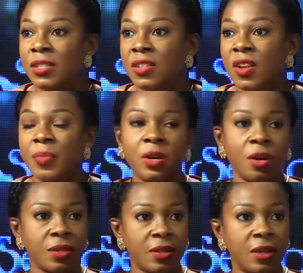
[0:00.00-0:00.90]
is a developing
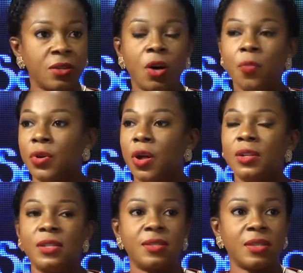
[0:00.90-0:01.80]
continent. We all
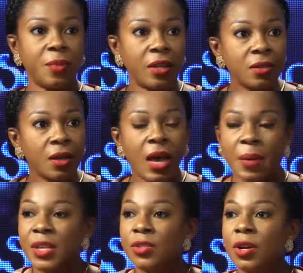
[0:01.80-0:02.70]
need cement. I
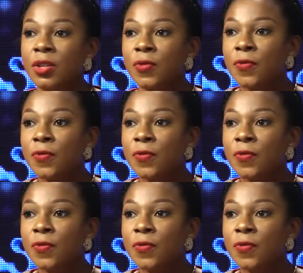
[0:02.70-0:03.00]
mean, he's got into